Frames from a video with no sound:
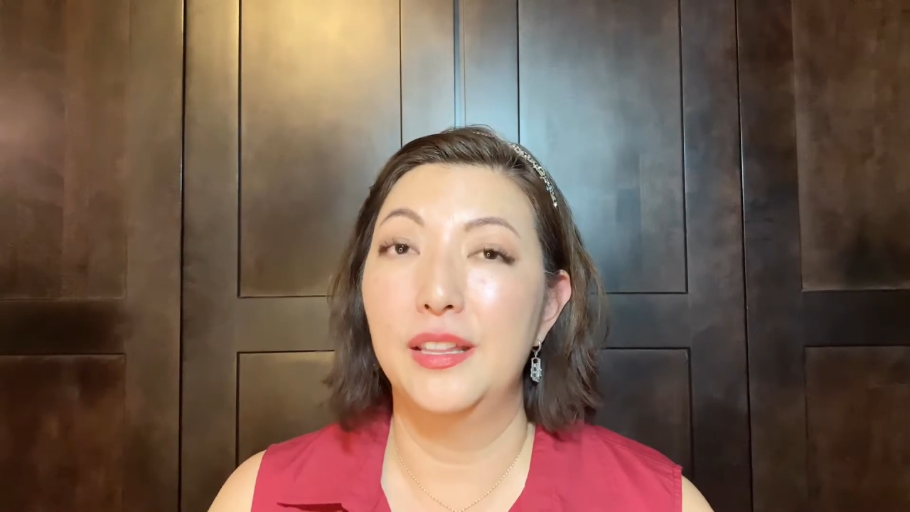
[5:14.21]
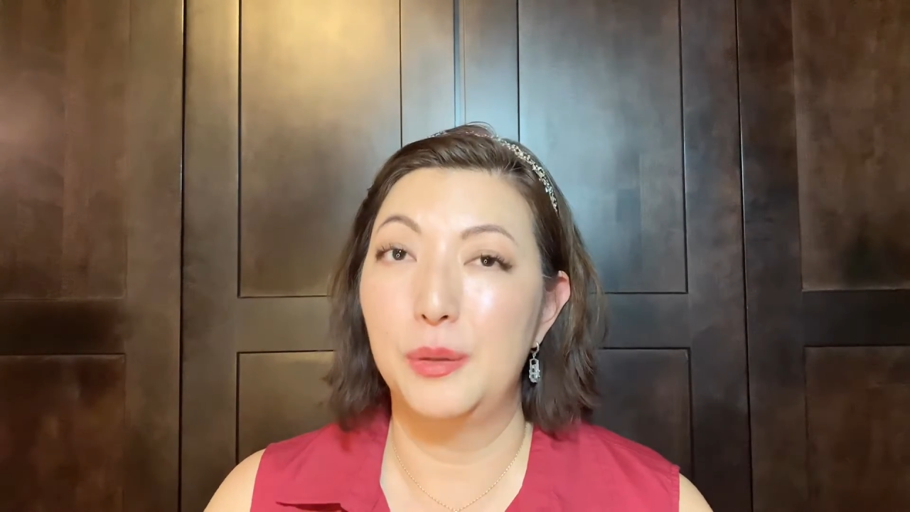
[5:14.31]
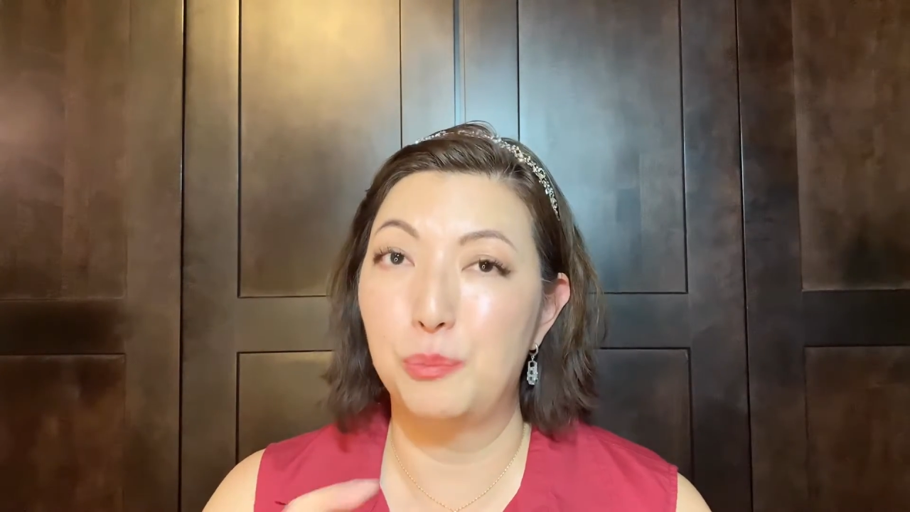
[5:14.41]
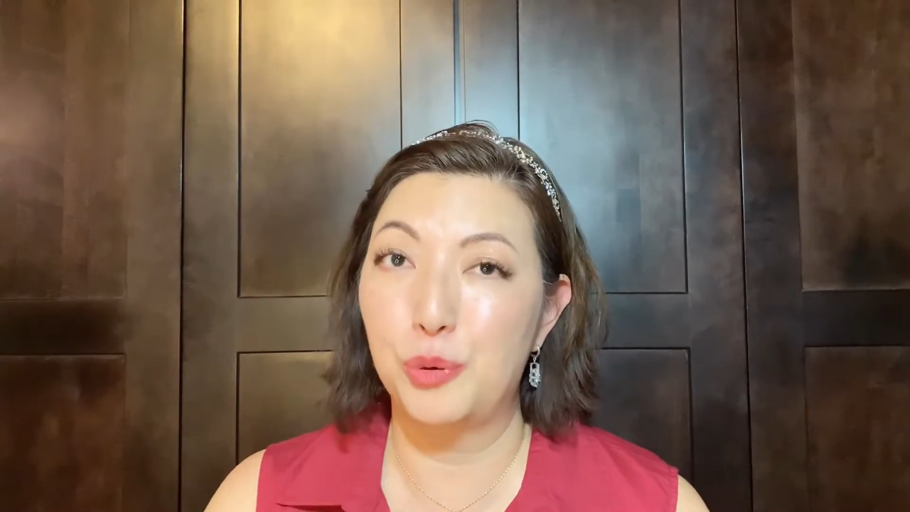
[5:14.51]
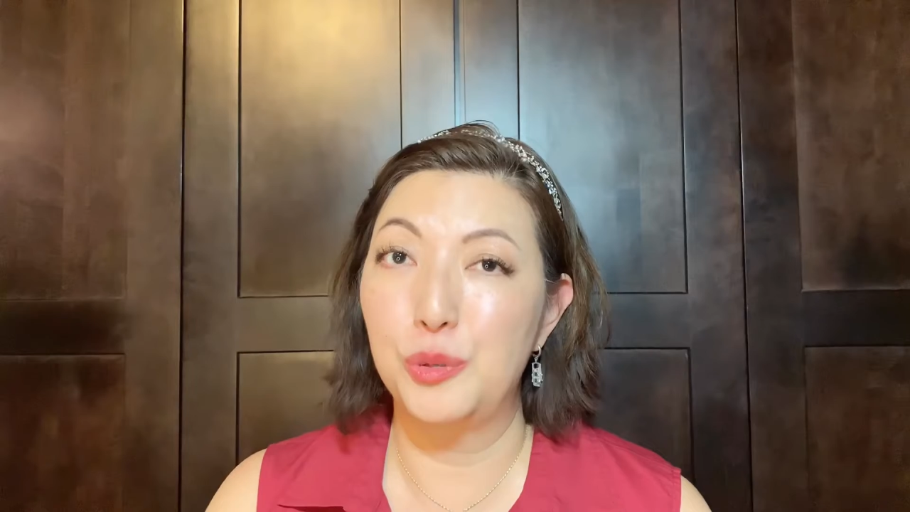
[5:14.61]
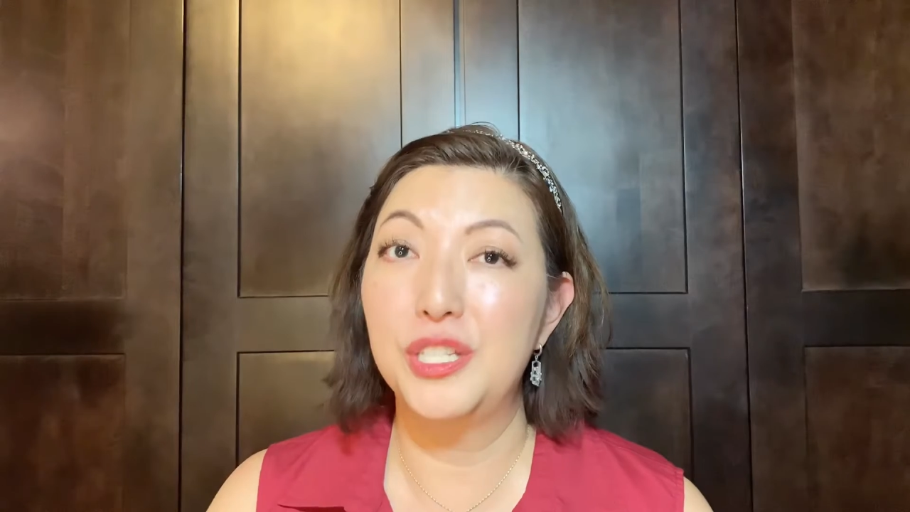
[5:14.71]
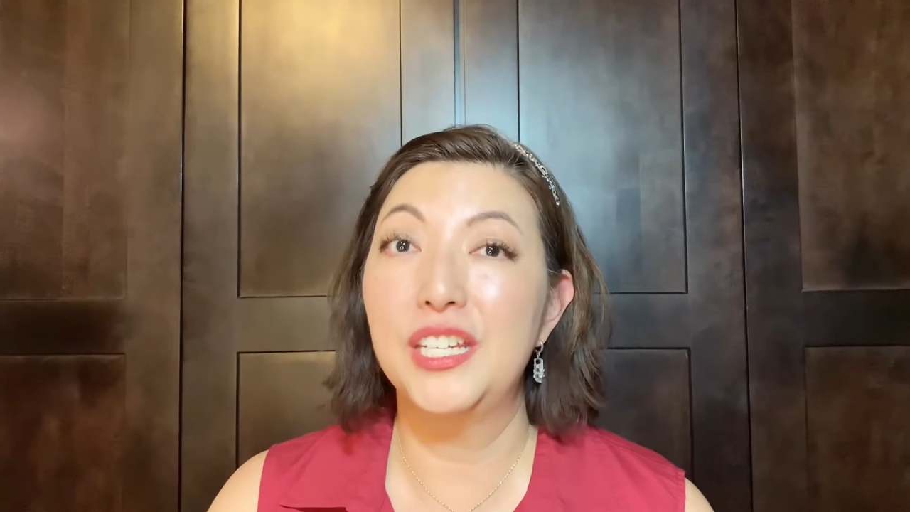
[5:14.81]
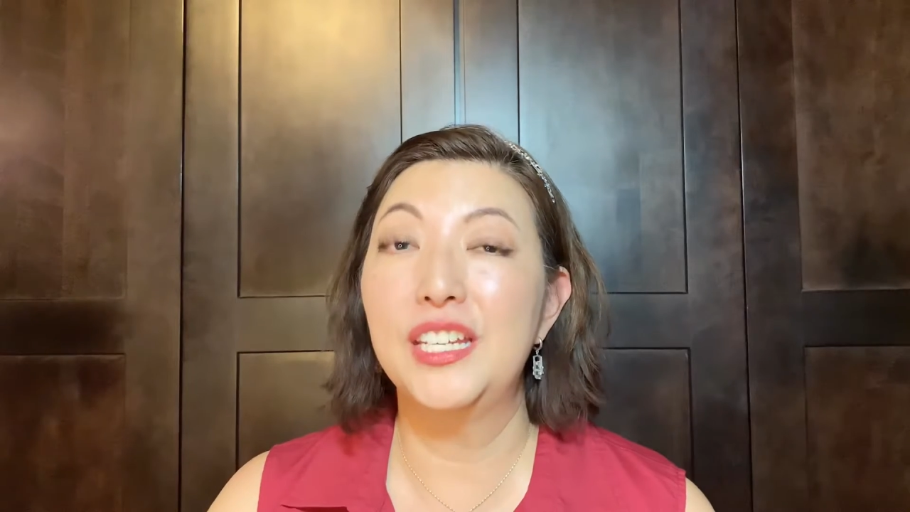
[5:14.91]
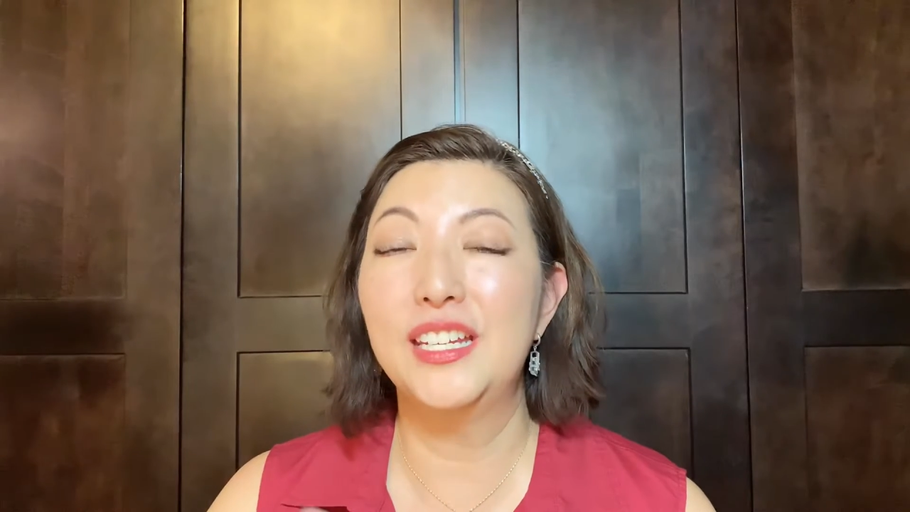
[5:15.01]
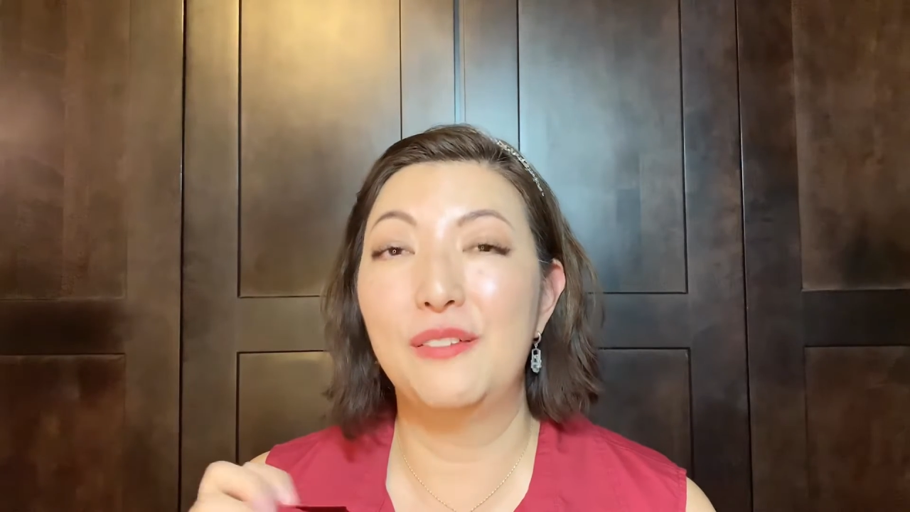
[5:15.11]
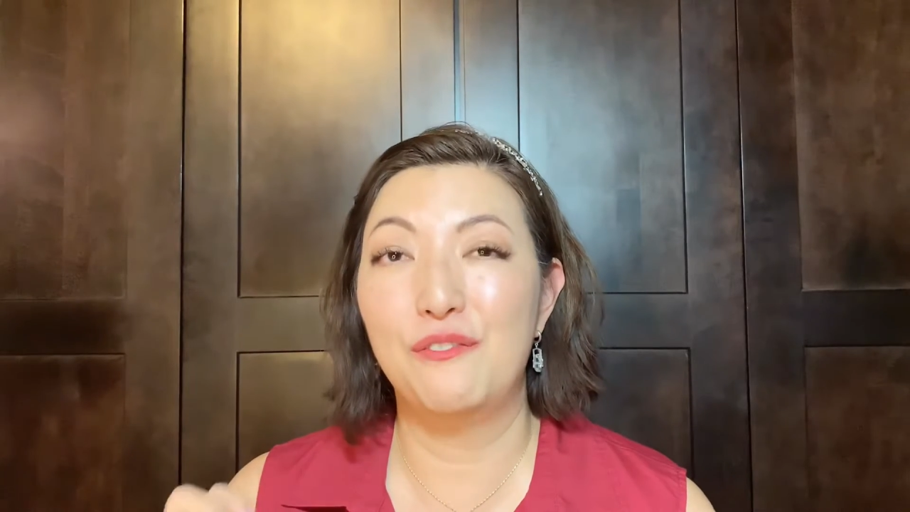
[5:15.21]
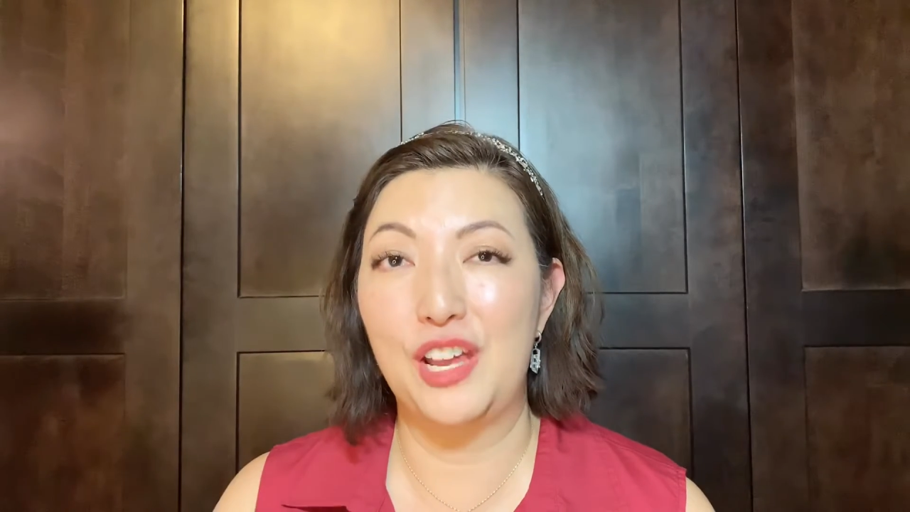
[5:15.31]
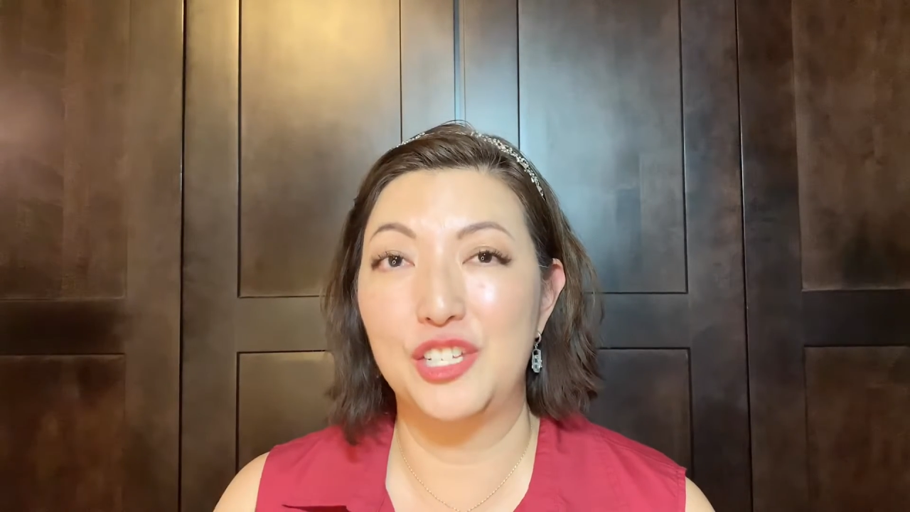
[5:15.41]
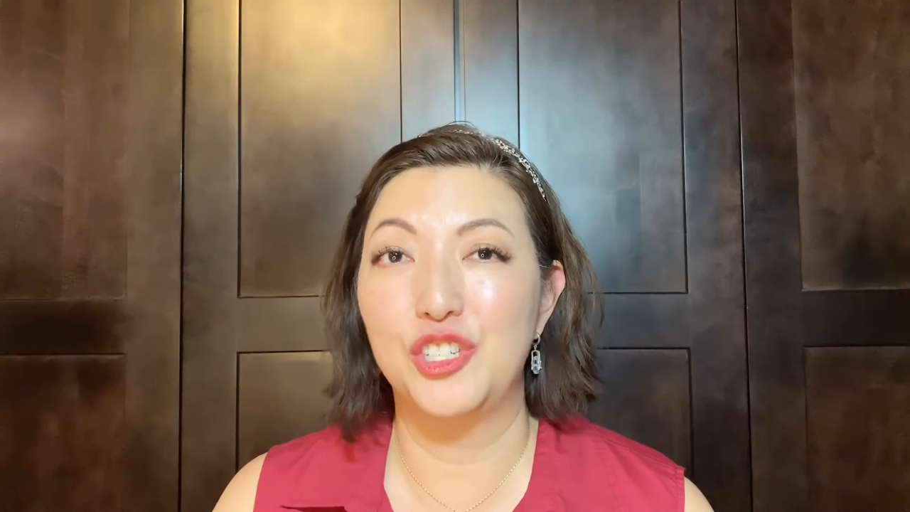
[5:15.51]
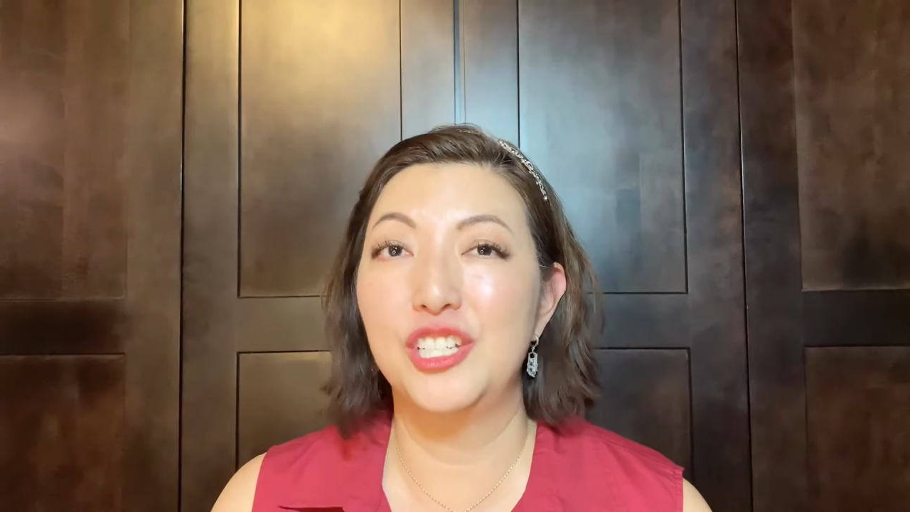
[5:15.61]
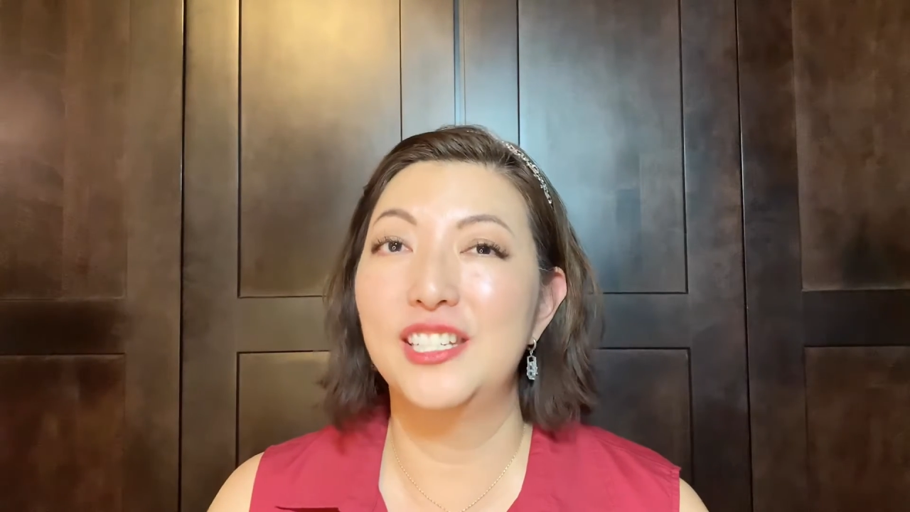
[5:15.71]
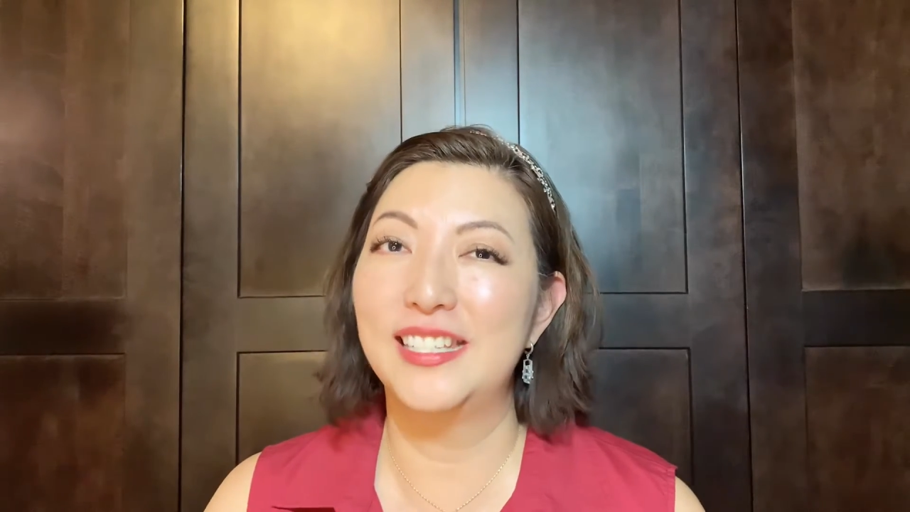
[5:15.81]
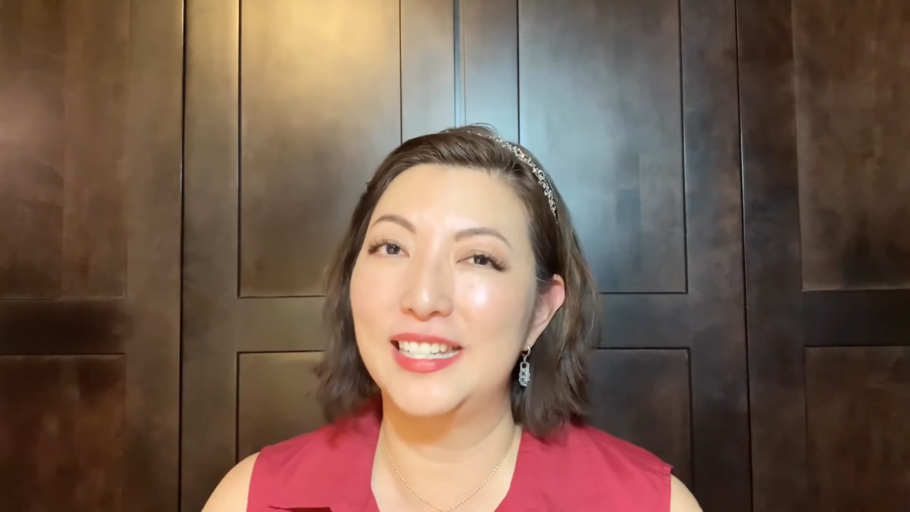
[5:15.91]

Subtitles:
the protein and veggies,